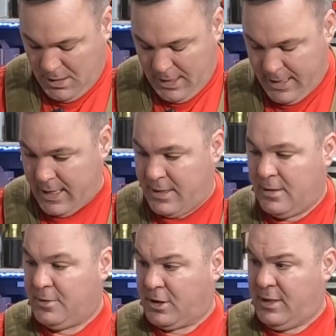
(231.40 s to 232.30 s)
And
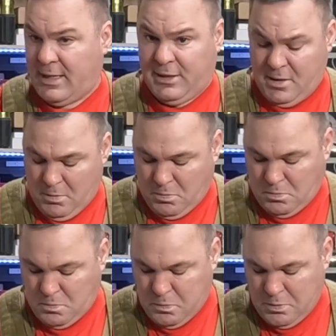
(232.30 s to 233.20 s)
they're connected
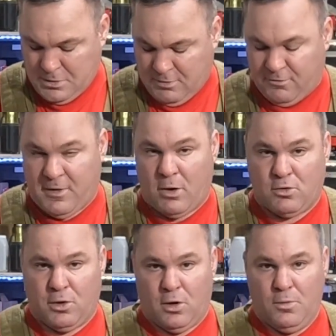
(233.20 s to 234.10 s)
to
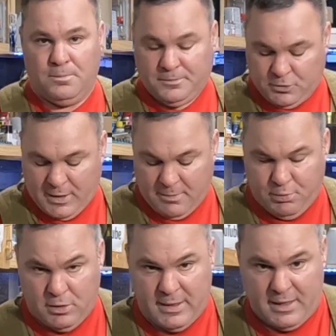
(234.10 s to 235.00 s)
Velcro, so I can
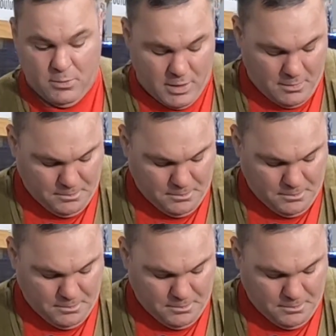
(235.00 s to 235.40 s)
put it anywhere.